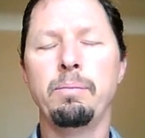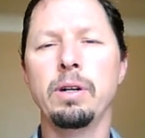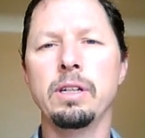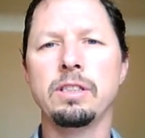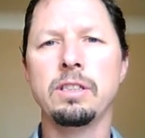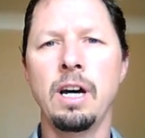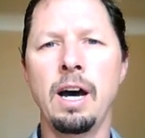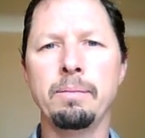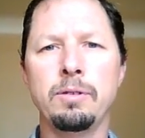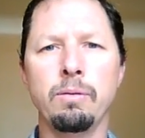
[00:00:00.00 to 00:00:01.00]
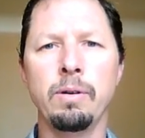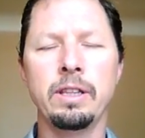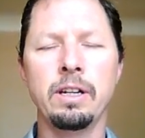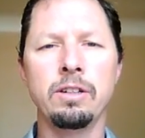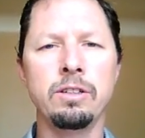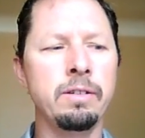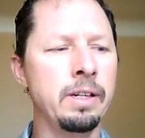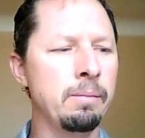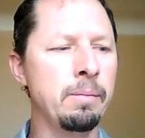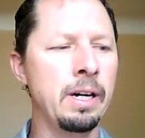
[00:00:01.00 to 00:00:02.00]
put a stop to what they're
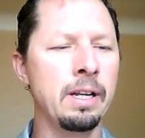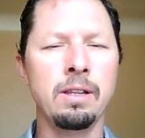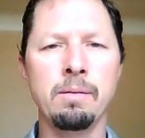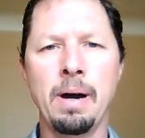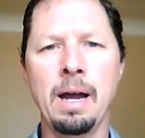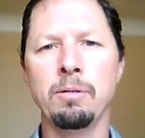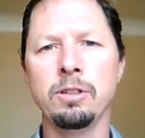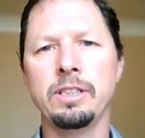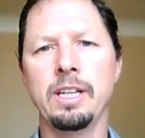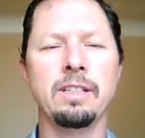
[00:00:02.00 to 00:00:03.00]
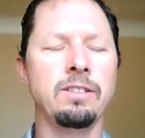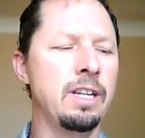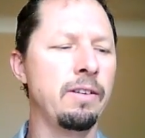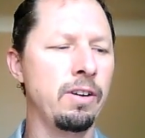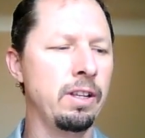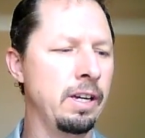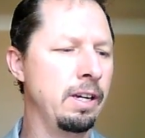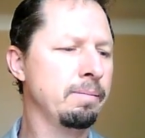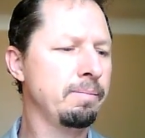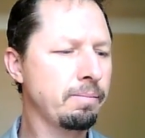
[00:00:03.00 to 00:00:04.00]
doing, but the Bible says
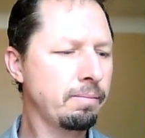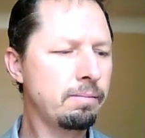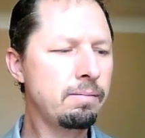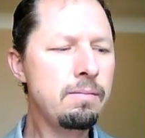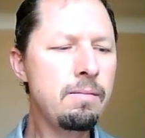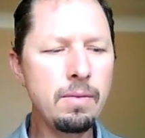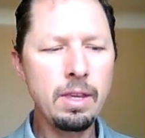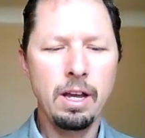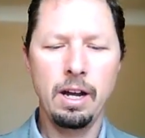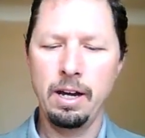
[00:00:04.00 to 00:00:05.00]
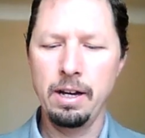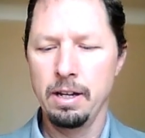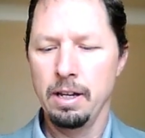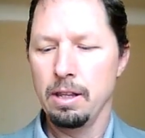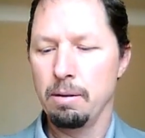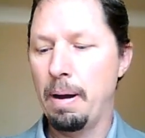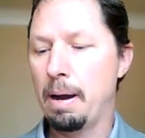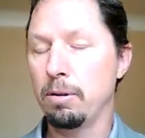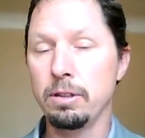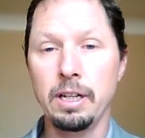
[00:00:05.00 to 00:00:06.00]
differently. Uh,
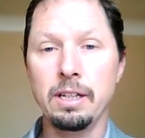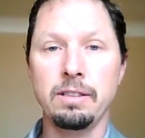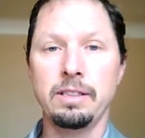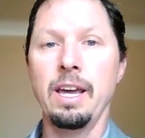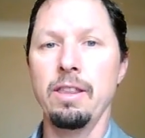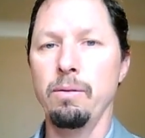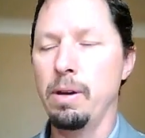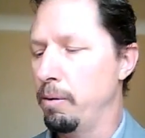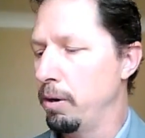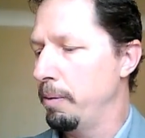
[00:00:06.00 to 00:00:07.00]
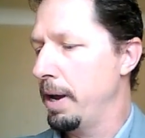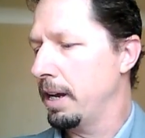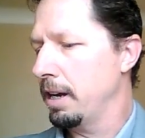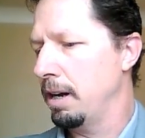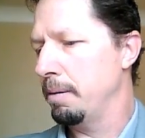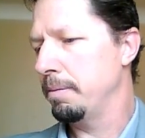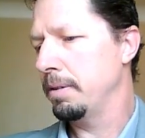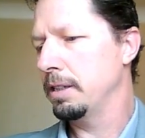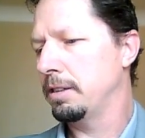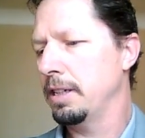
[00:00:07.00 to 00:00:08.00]
Bible does say that we will wake up.
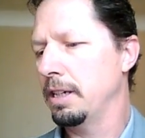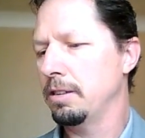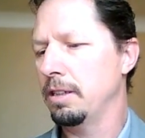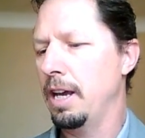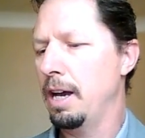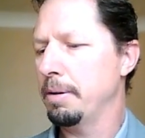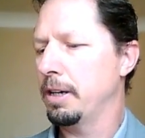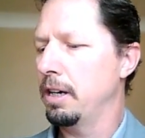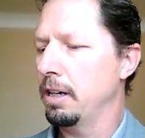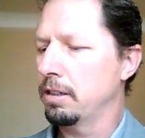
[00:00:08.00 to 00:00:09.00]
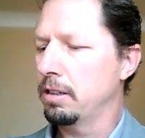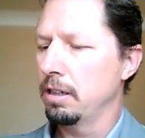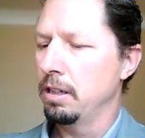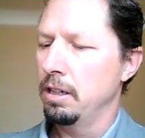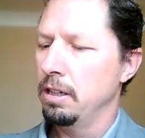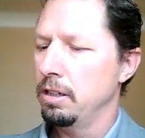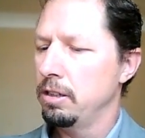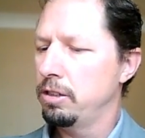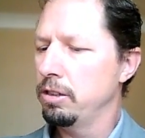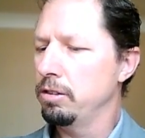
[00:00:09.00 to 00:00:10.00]
It says in Habakkuk
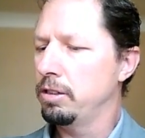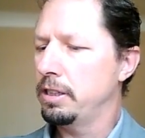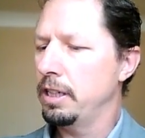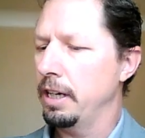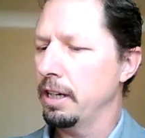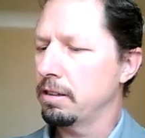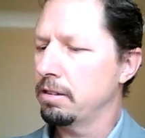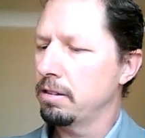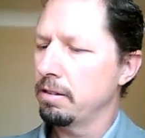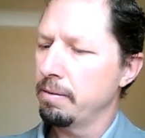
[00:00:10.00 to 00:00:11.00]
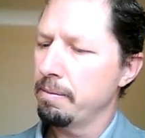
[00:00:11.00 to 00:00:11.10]
2 6,